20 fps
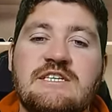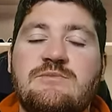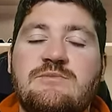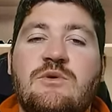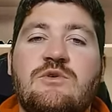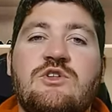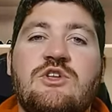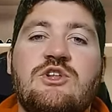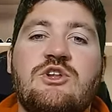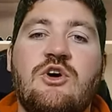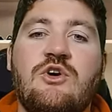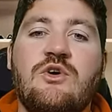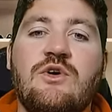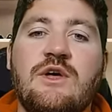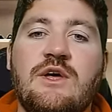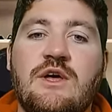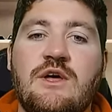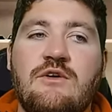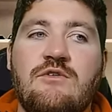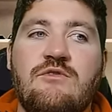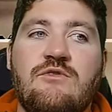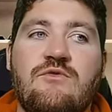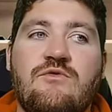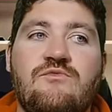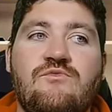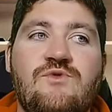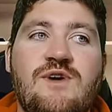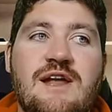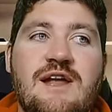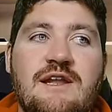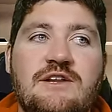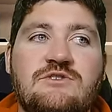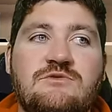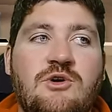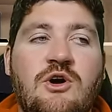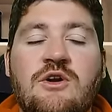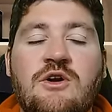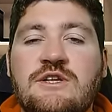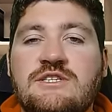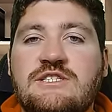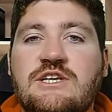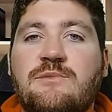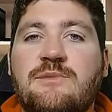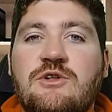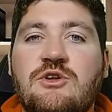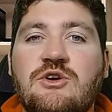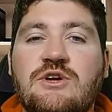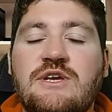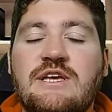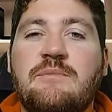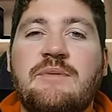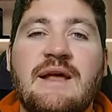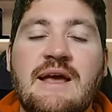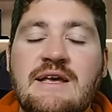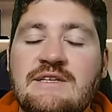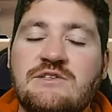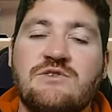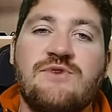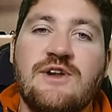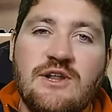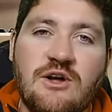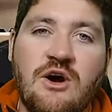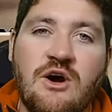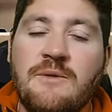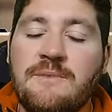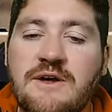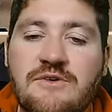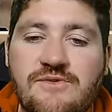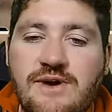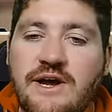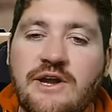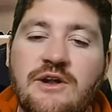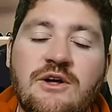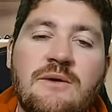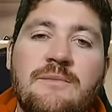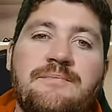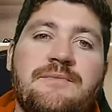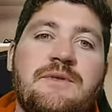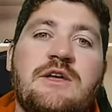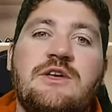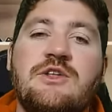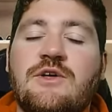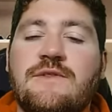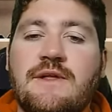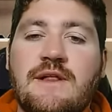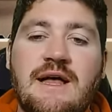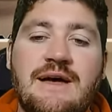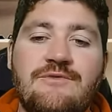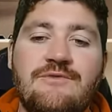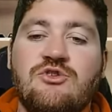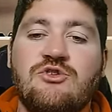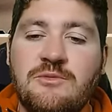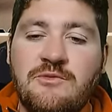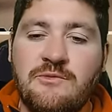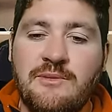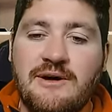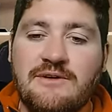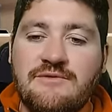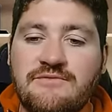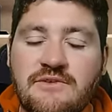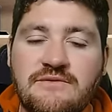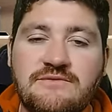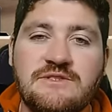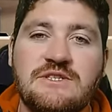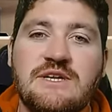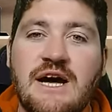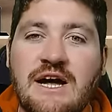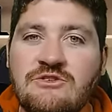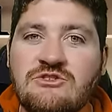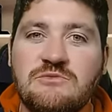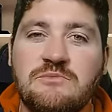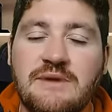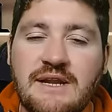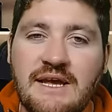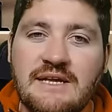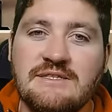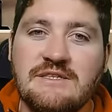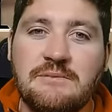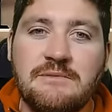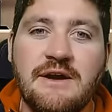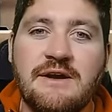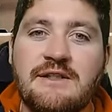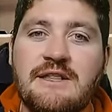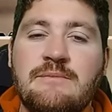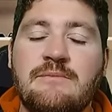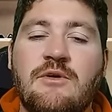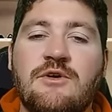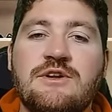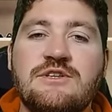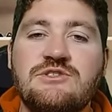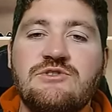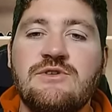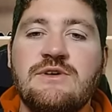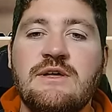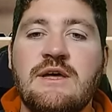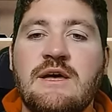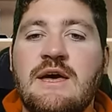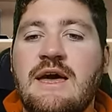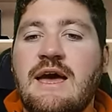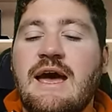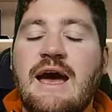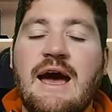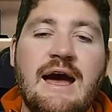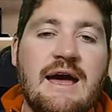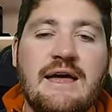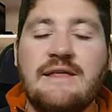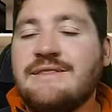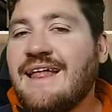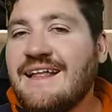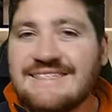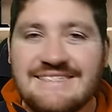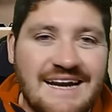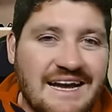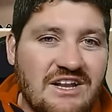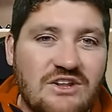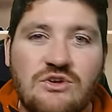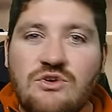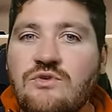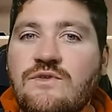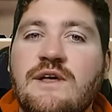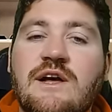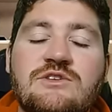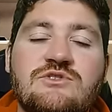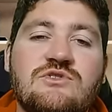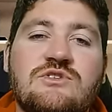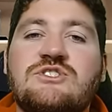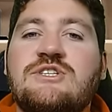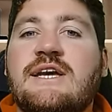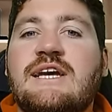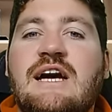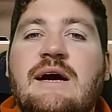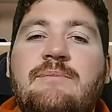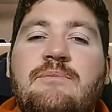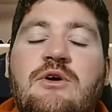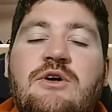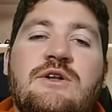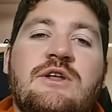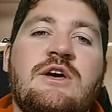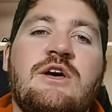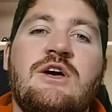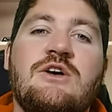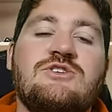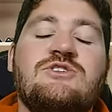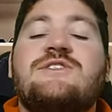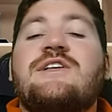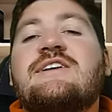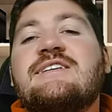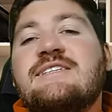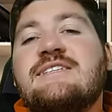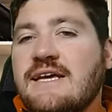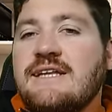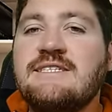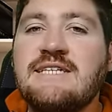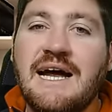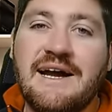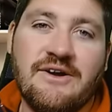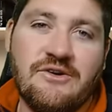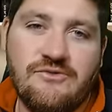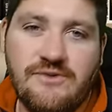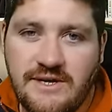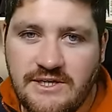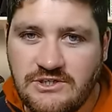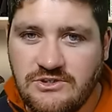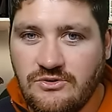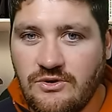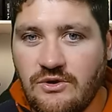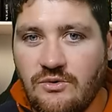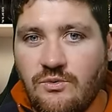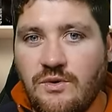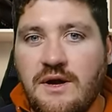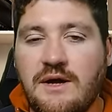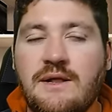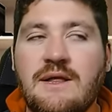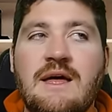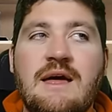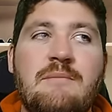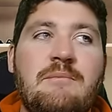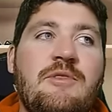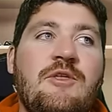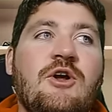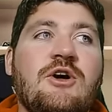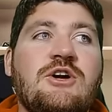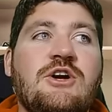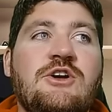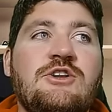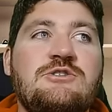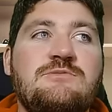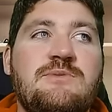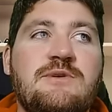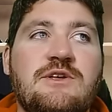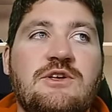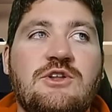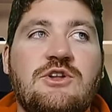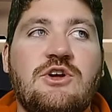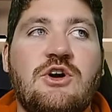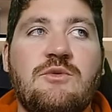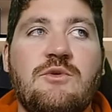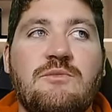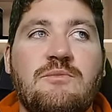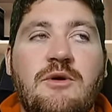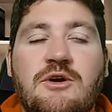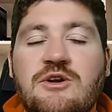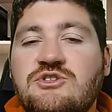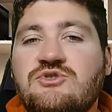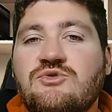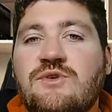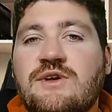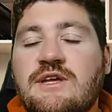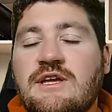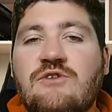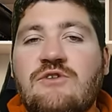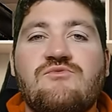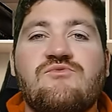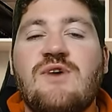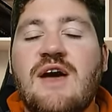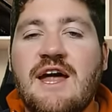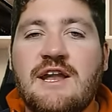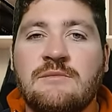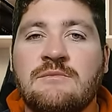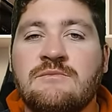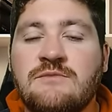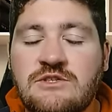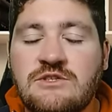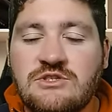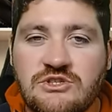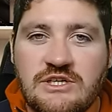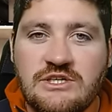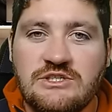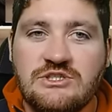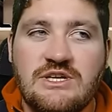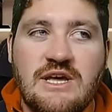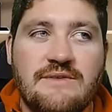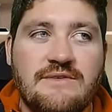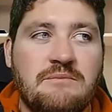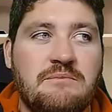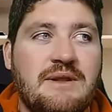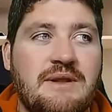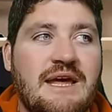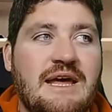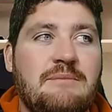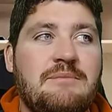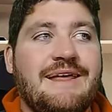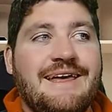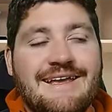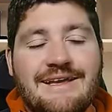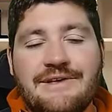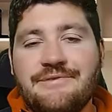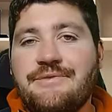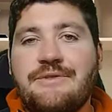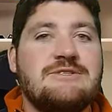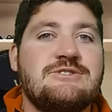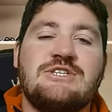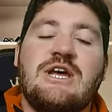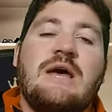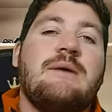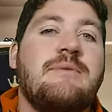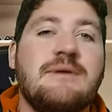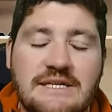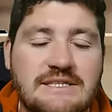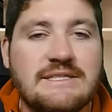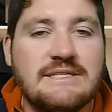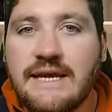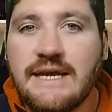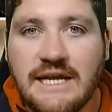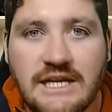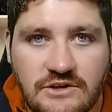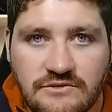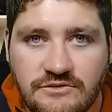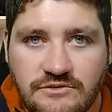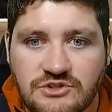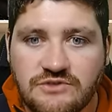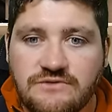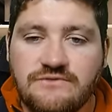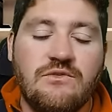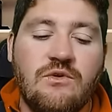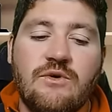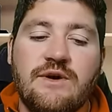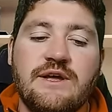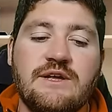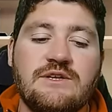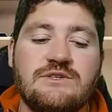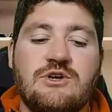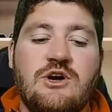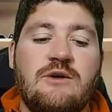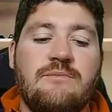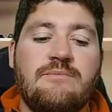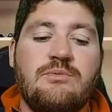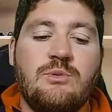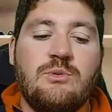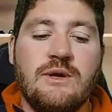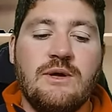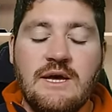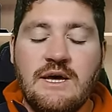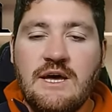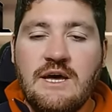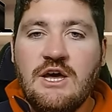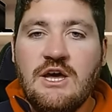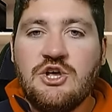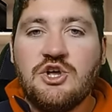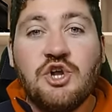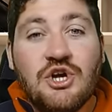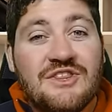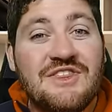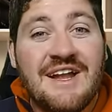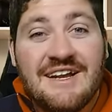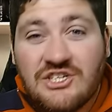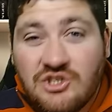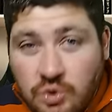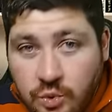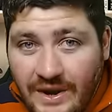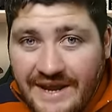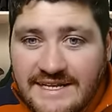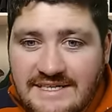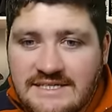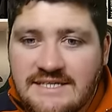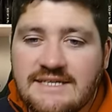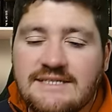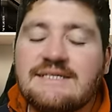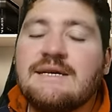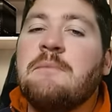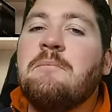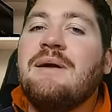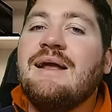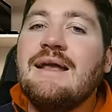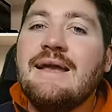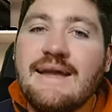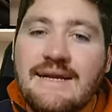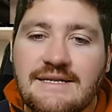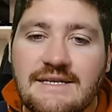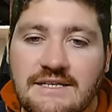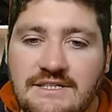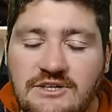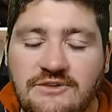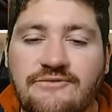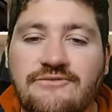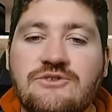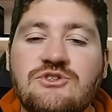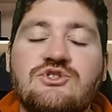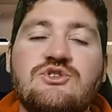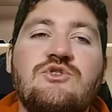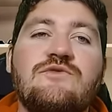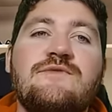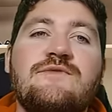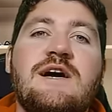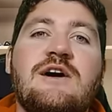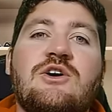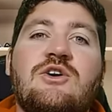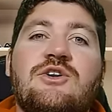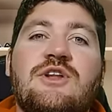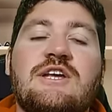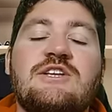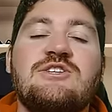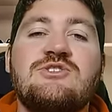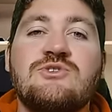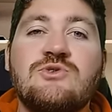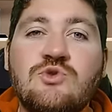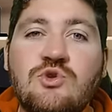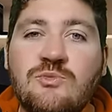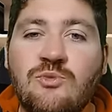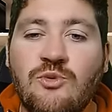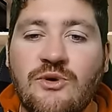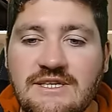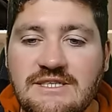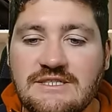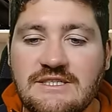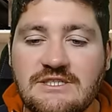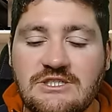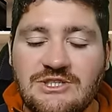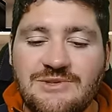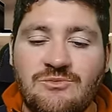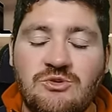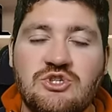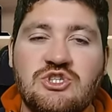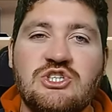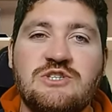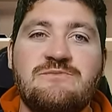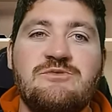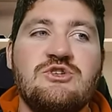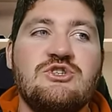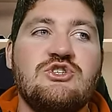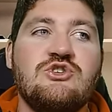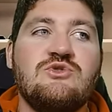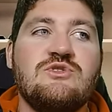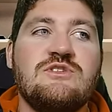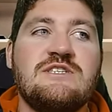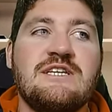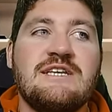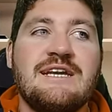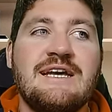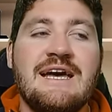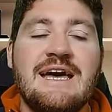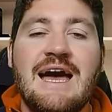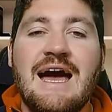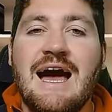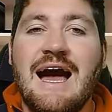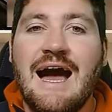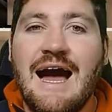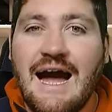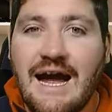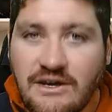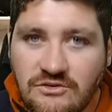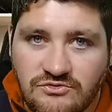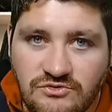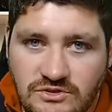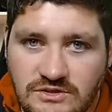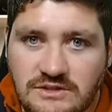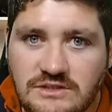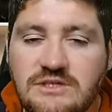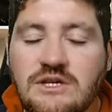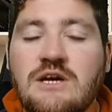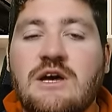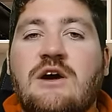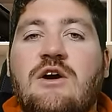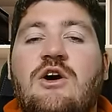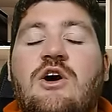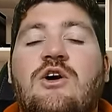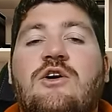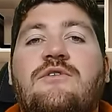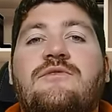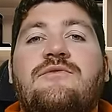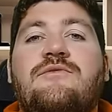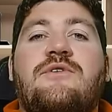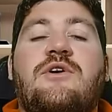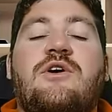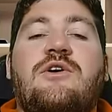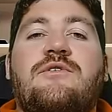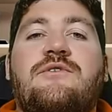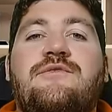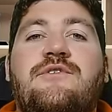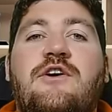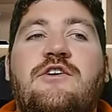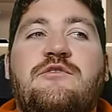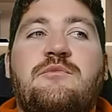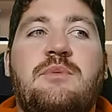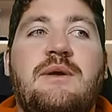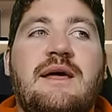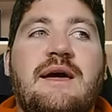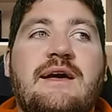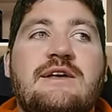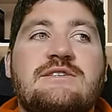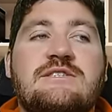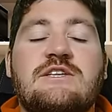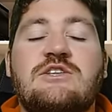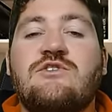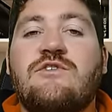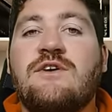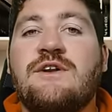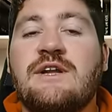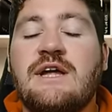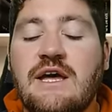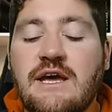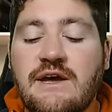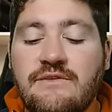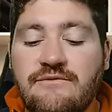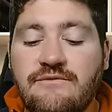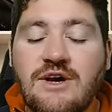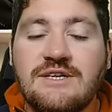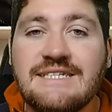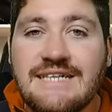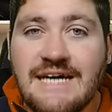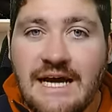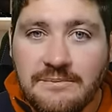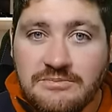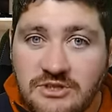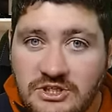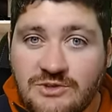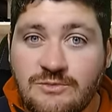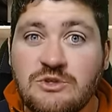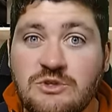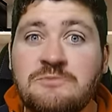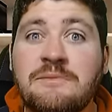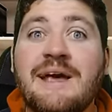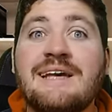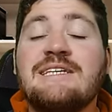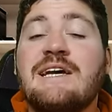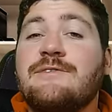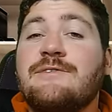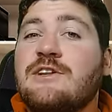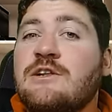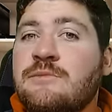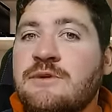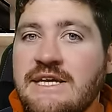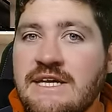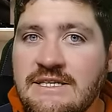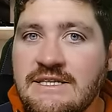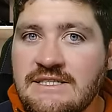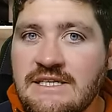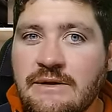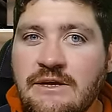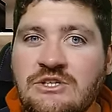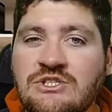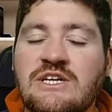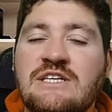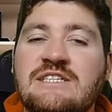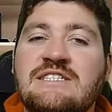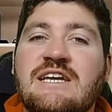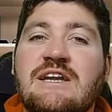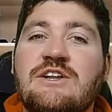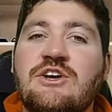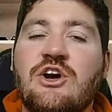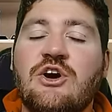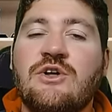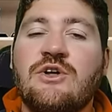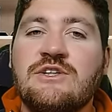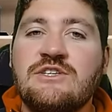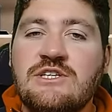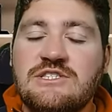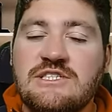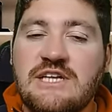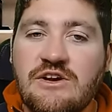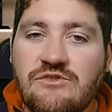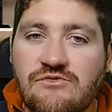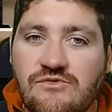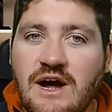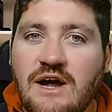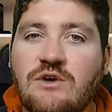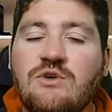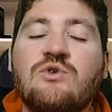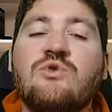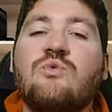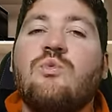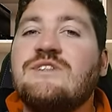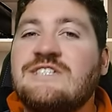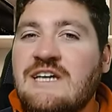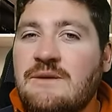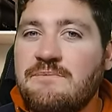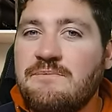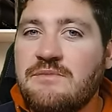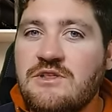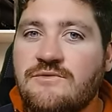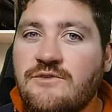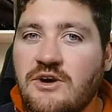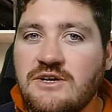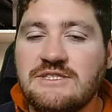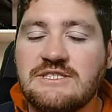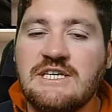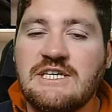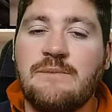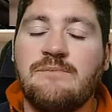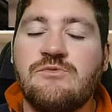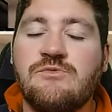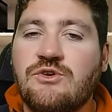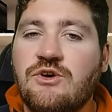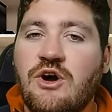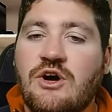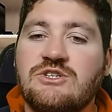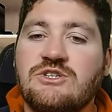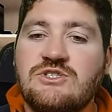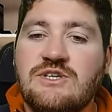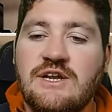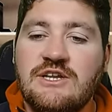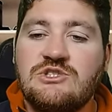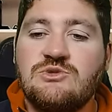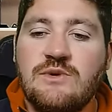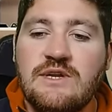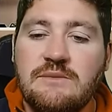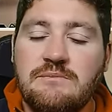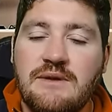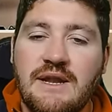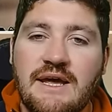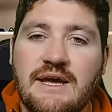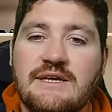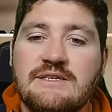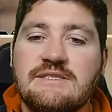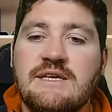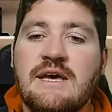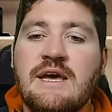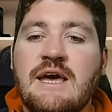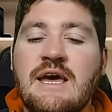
But, you know, really, to be honest, they'll be looking at players that are already on their radar. You know, they'll have a group of about 50 to 100 players that apparently they're monitoring. And that's kind of who they'll sort of check up on. So they'll see Tyler Green's doing well, but they're not going to be, you know, monitoring a random South African player playing in the Japanese second division, for example. You look at the 20s, completely different. You've now got a schoolboy system which is producing hundreds of, of, of players. You've got a varsity cup system, which makes life a little bit easier because you can suddenly go and say, right, cool, what's happening in the varsity cup with regards to under 20 players?